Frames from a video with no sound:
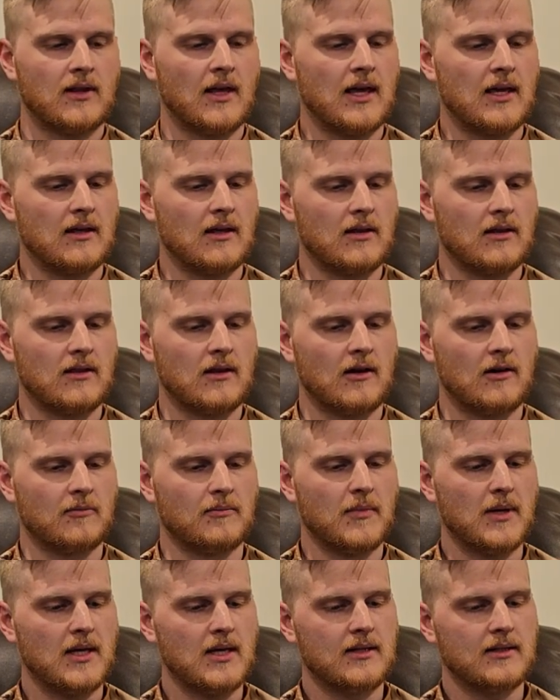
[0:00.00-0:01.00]
In their
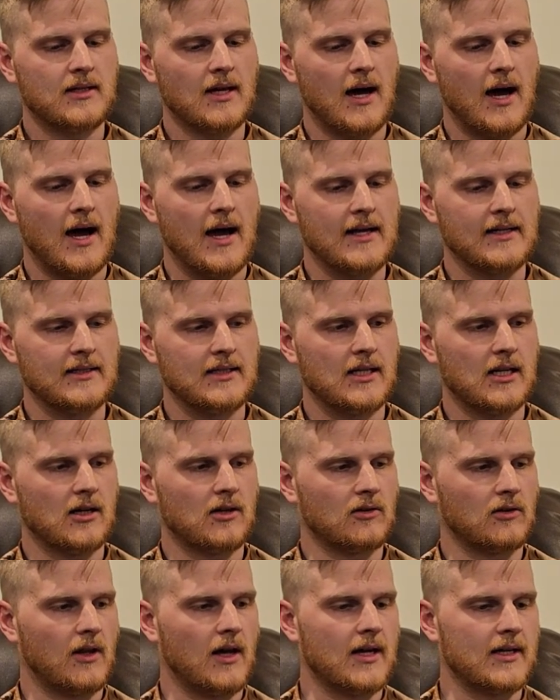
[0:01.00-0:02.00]
mid to high
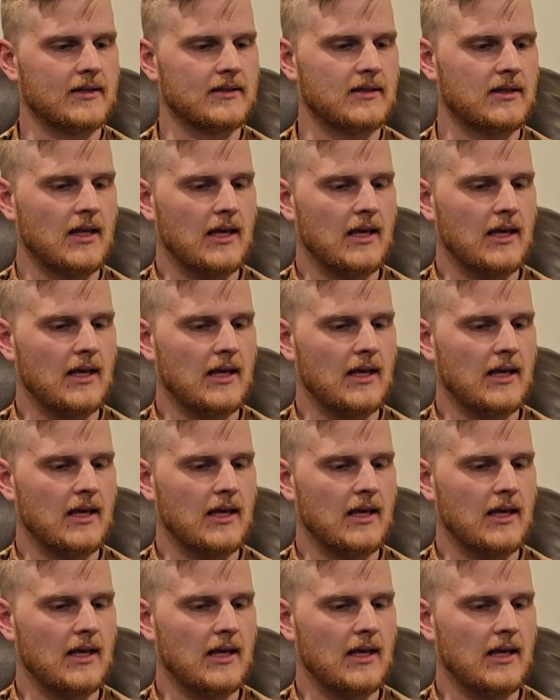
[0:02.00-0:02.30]
tier lines,